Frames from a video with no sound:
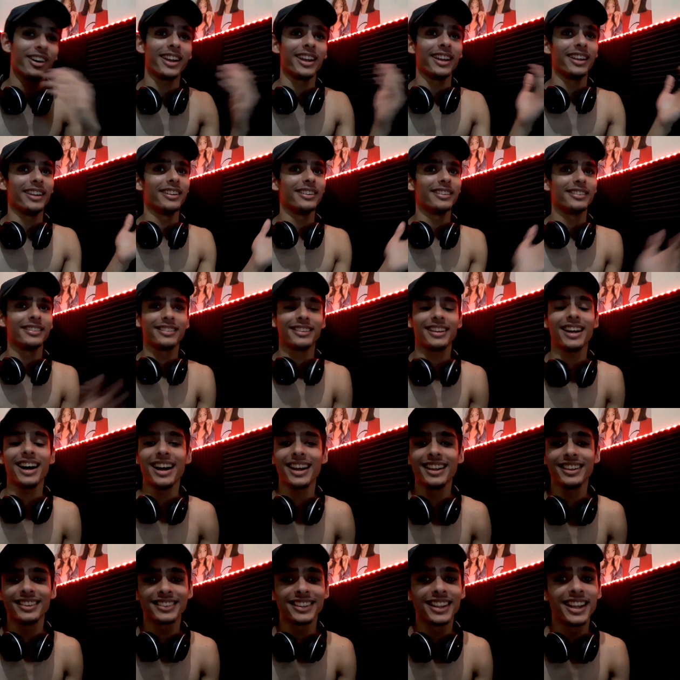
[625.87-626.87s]
okay,
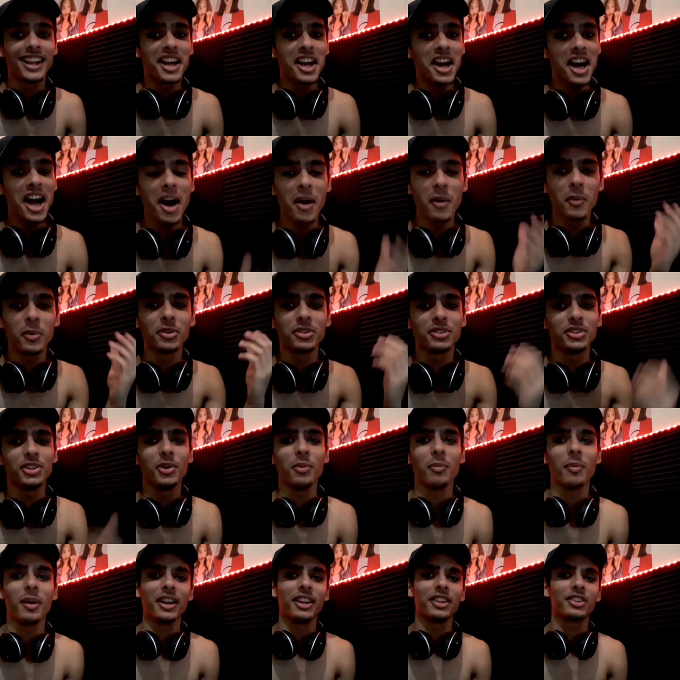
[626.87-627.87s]
guys, I will see you
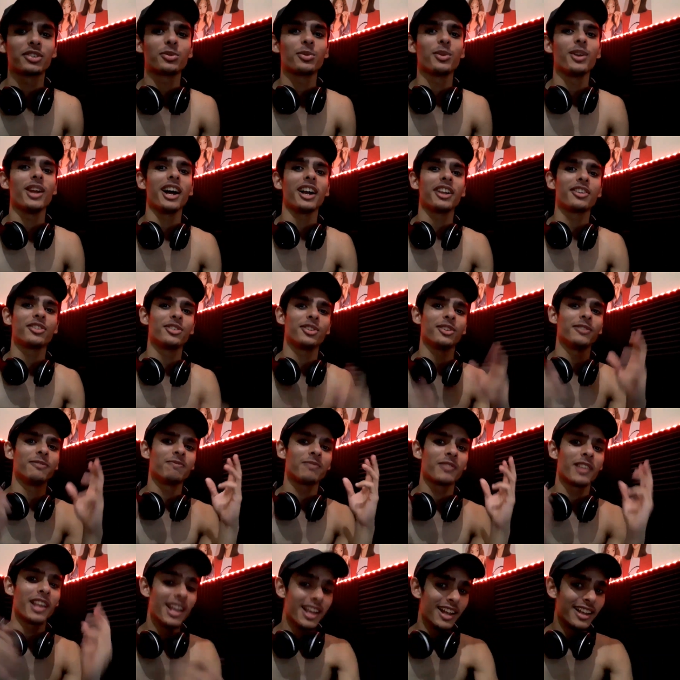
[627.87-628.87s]
in my next reaction.
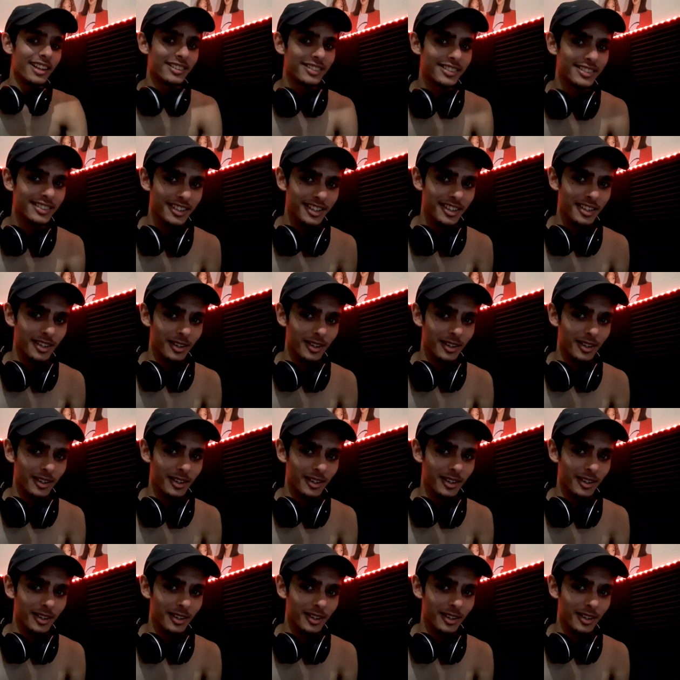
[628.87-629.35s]
See